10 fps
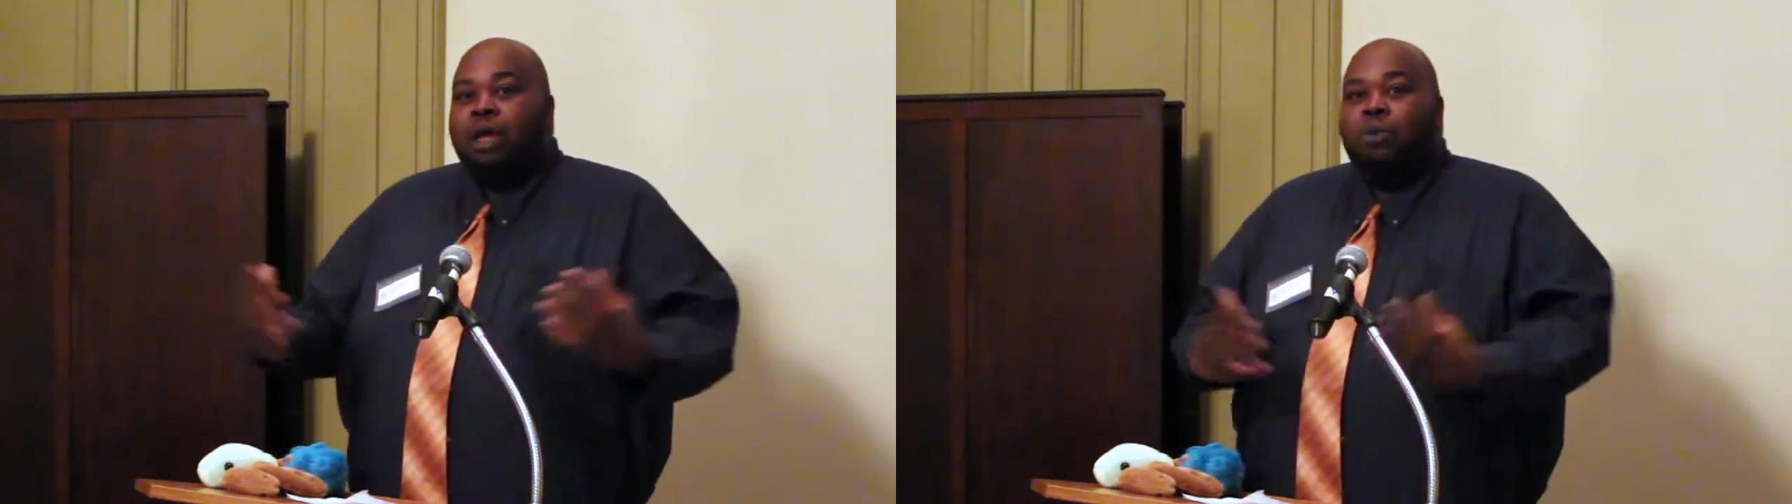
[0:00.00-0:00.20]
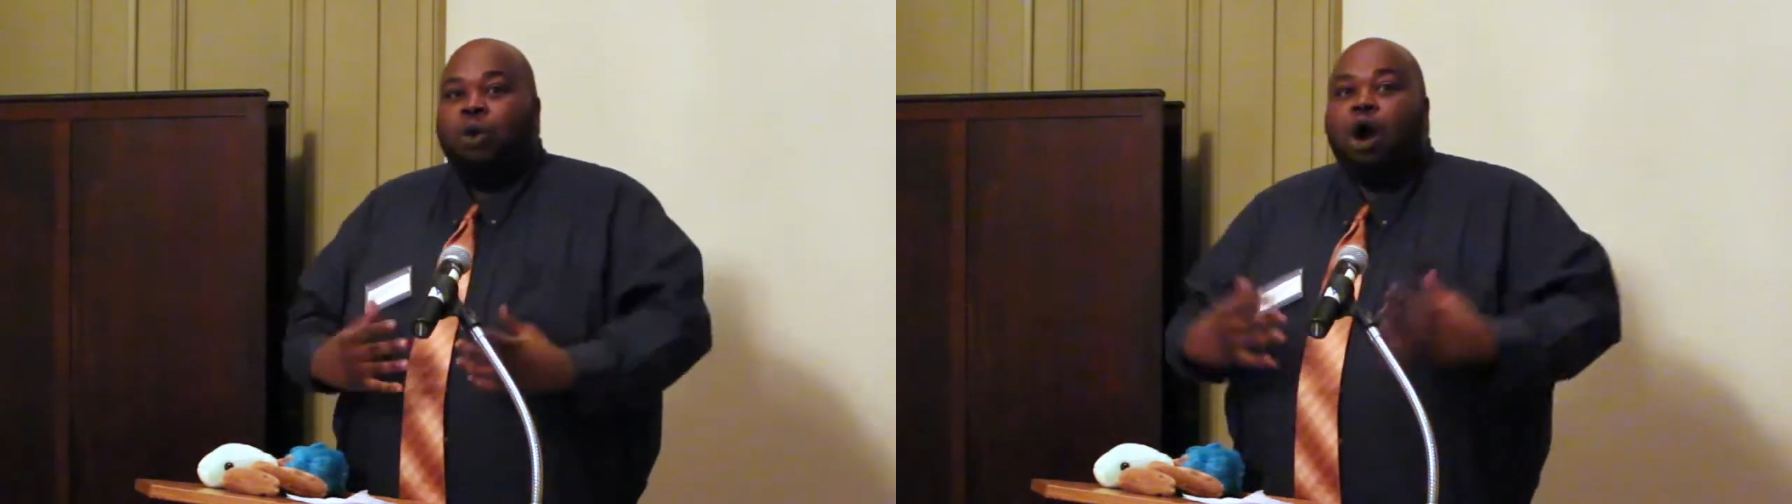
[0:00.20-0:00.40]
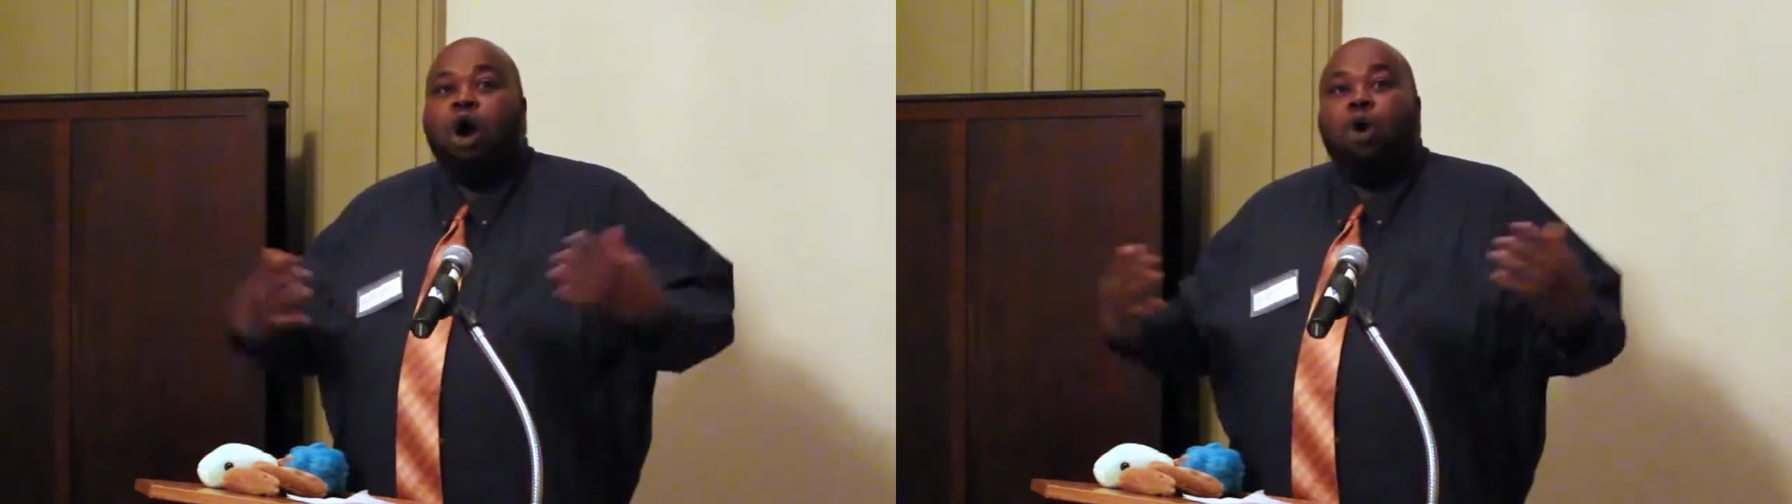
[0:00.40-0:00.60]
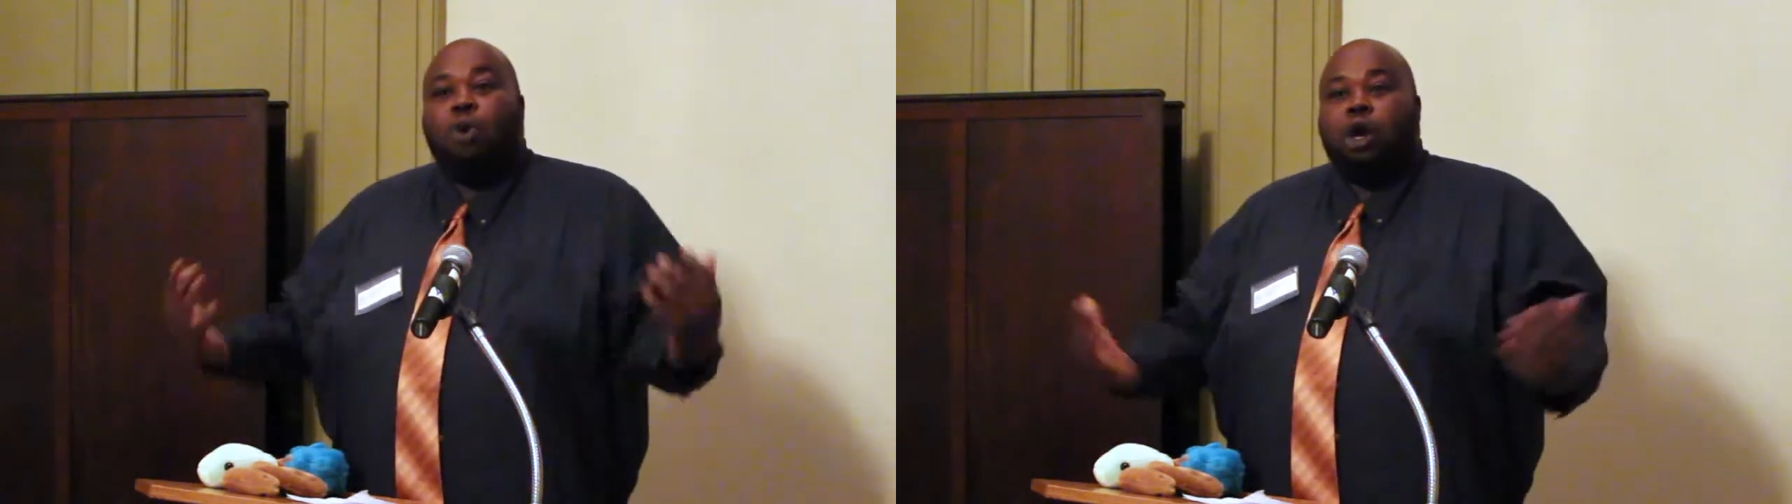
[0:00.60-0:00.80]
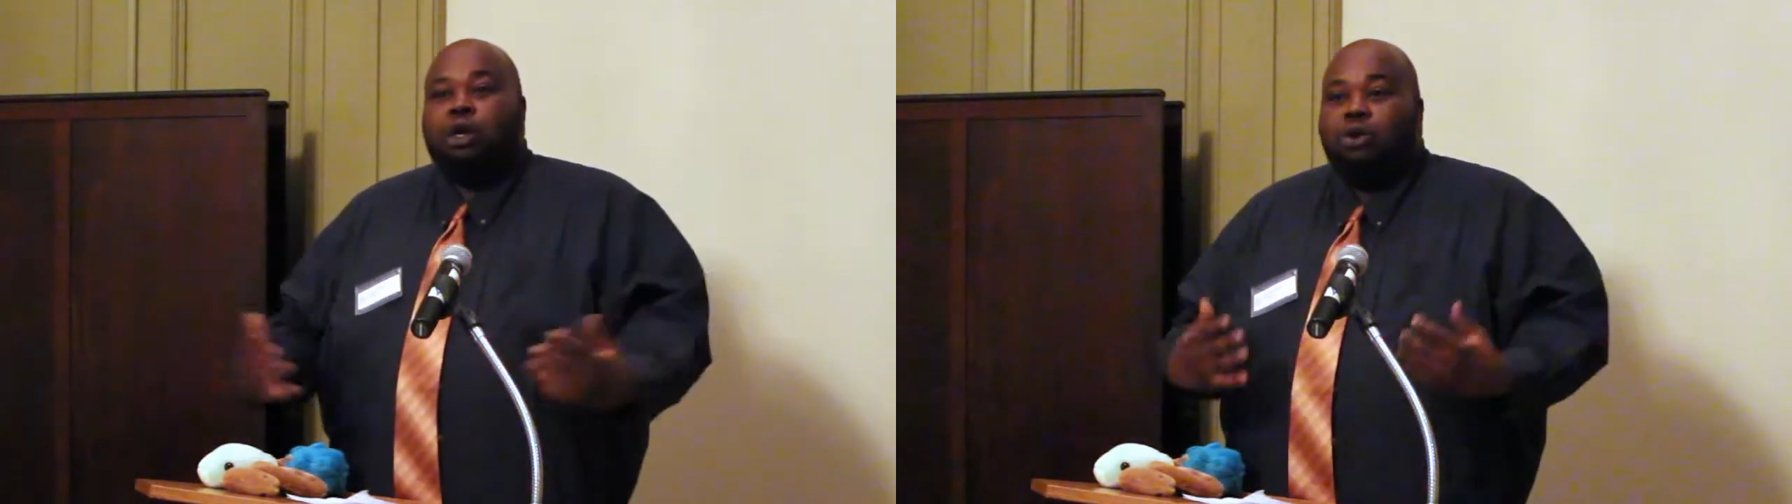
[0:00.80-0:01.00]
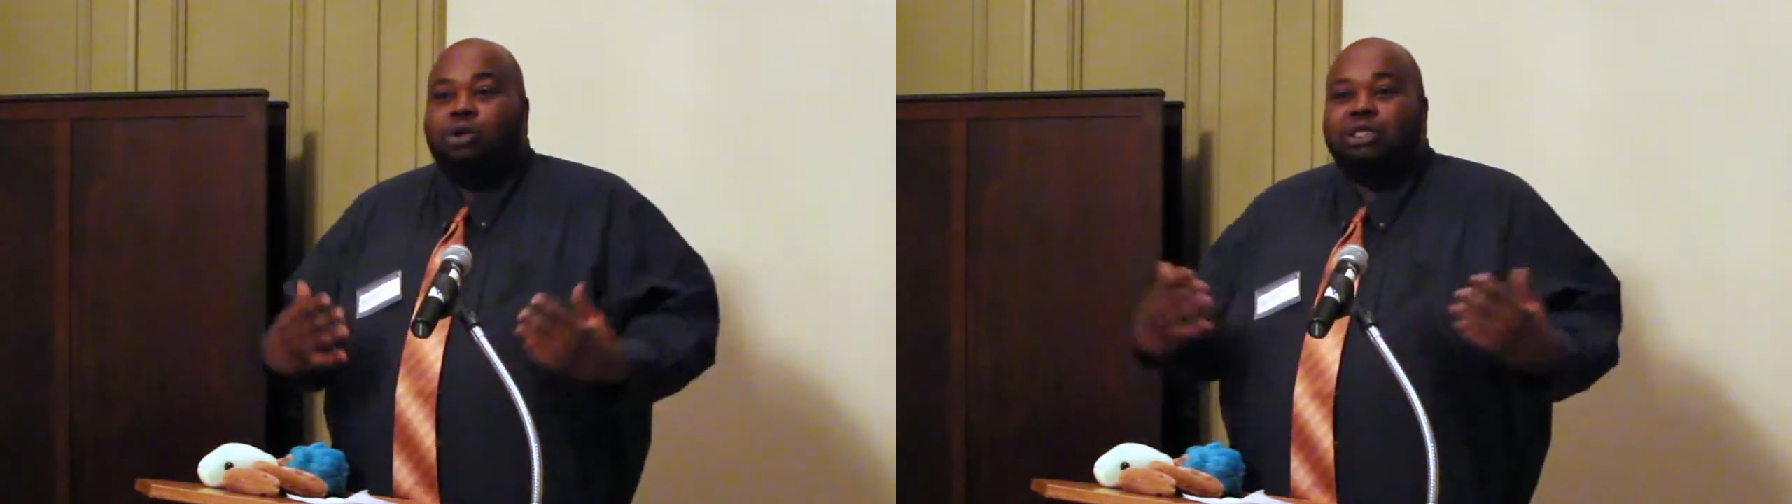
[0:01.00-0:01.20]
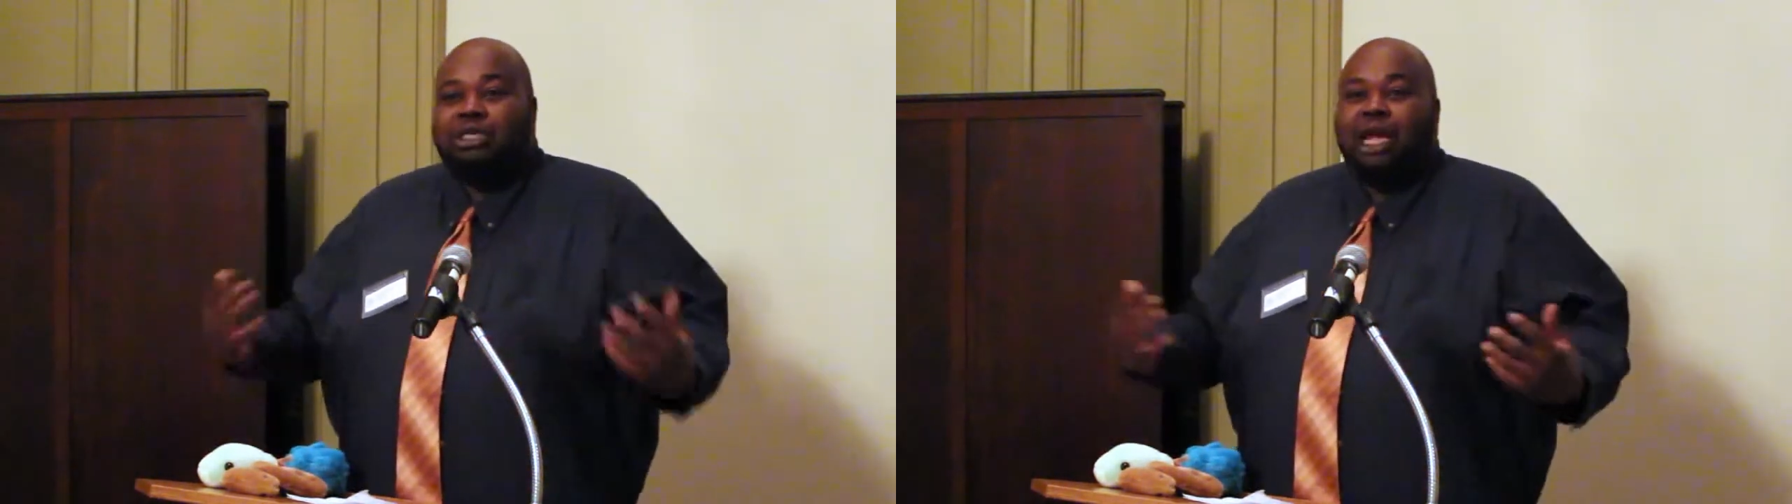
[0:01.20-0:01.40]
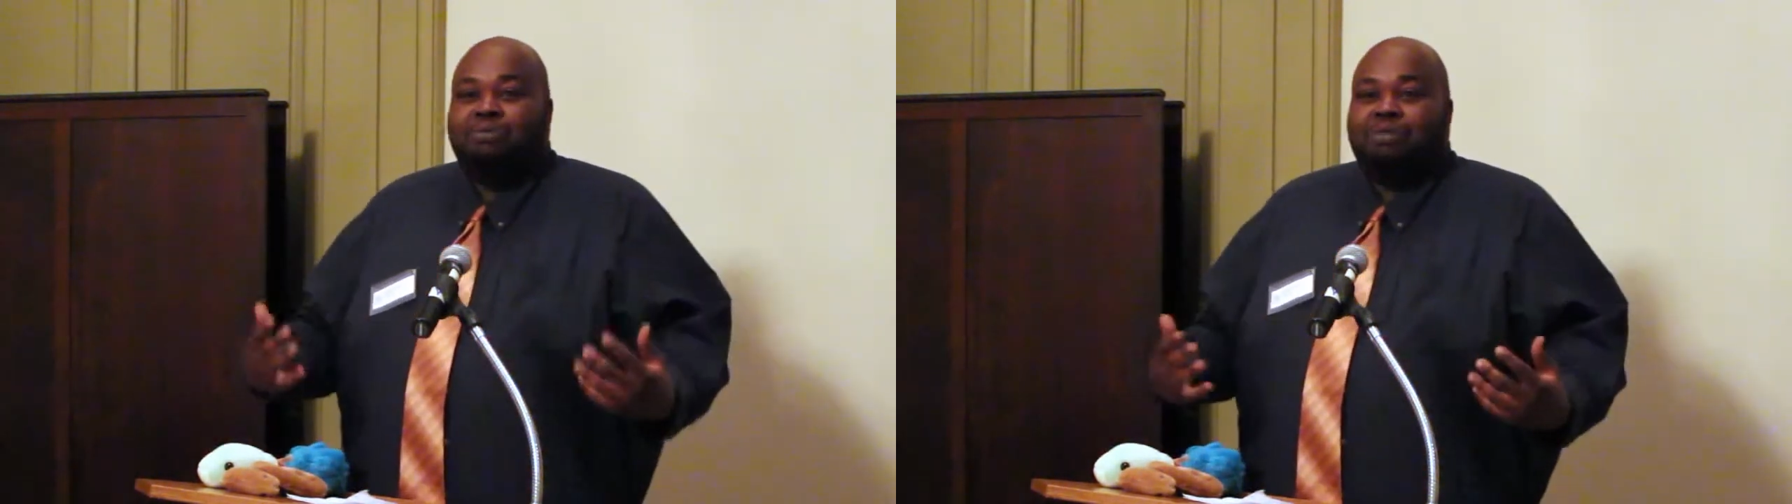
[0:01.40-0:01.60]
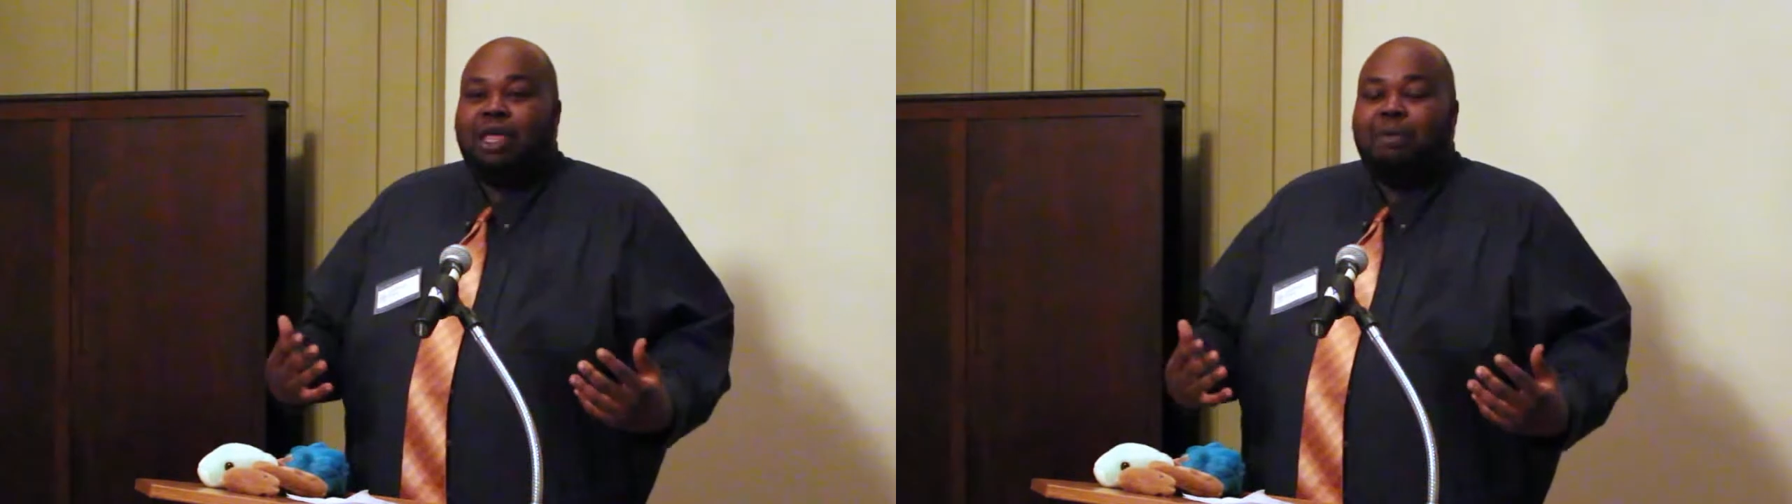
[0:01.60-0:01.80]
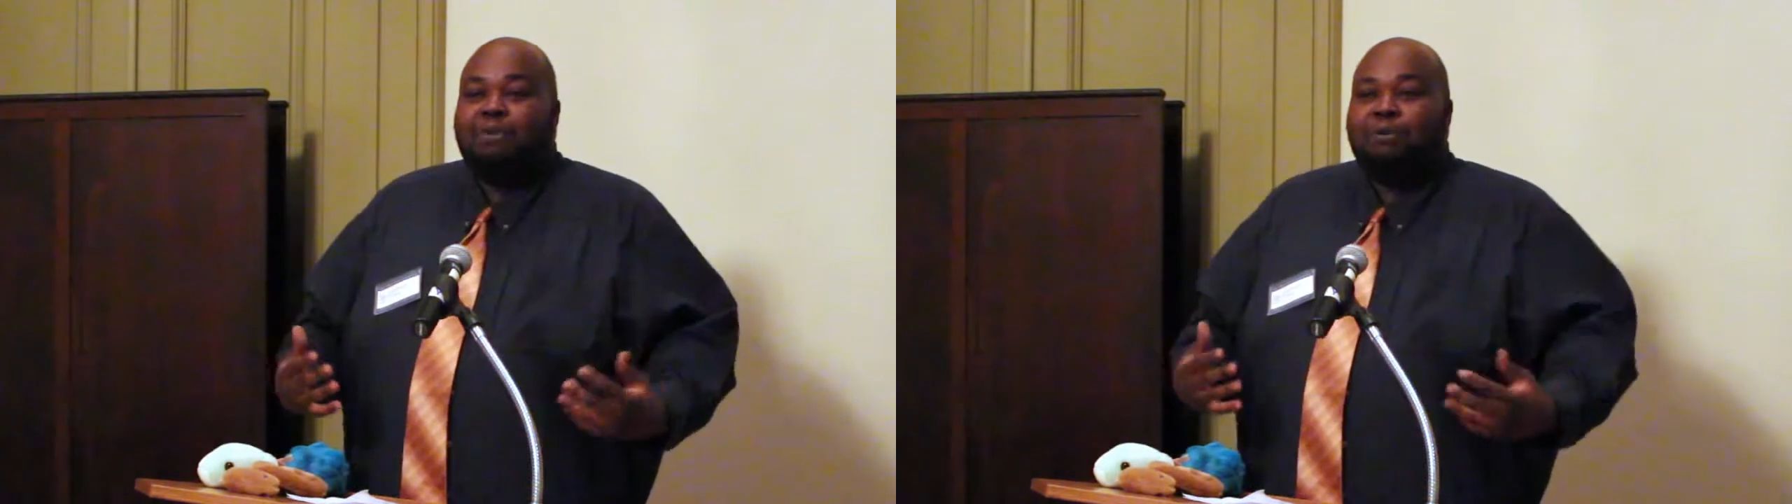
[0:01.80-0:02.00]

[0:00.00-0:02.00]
we're all working on the same thing,